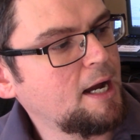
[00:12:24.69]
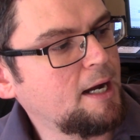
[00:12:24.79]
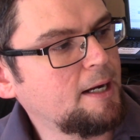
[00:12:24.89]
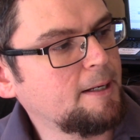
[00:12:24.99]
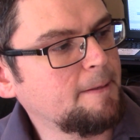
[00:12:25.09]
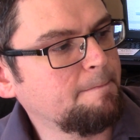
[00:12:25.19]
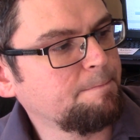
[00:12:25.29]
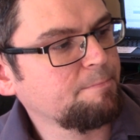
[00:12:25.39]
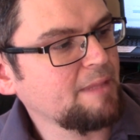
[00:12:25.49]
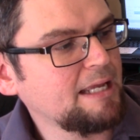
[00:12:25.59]
Um,
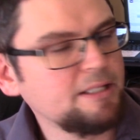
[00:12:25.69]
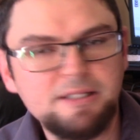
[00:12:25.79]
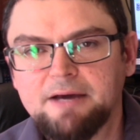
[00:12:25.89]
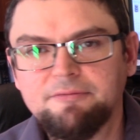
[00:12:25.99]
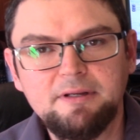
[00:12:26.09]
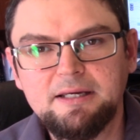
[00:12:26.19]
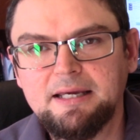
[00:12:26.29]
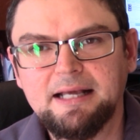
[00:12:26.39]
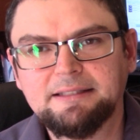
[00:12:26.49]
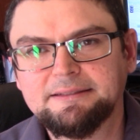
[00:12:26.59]
definitely,
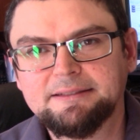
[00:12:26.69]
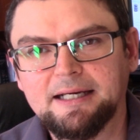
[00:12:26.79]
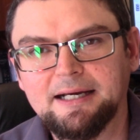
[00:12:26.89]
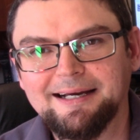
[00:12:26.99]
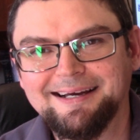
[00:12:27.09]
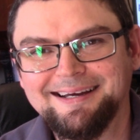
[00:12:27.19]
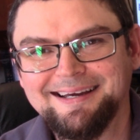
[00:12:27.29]
it's uh,